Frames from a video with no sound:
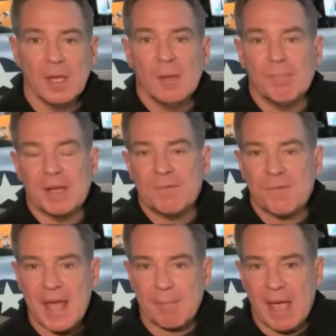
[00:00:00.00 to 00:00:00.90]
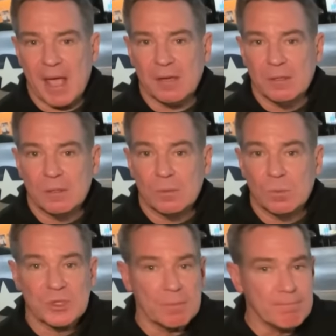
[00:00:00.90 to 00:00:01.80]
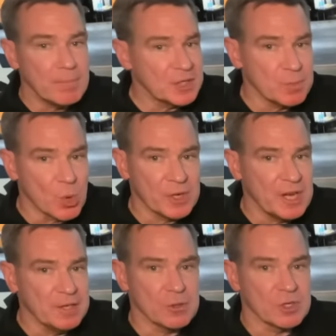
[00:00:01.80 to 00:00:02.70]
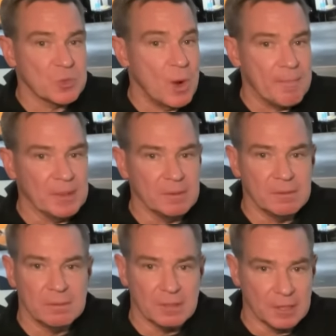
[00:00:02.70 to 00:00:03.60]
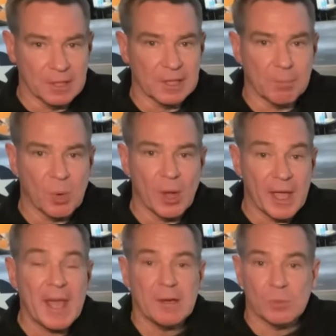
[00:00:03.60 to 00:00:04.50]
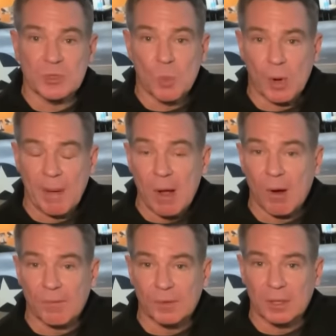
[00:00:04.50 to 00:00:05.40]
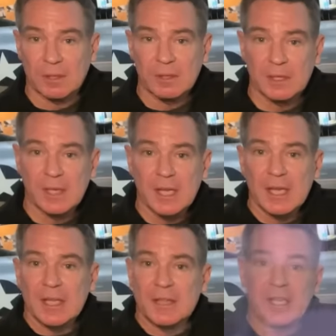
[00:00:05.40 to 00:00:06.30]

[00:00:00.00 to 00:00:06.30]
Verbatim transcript: But Fat Man was a much more dangerous weapon than Little Boy, and it was more powerful. The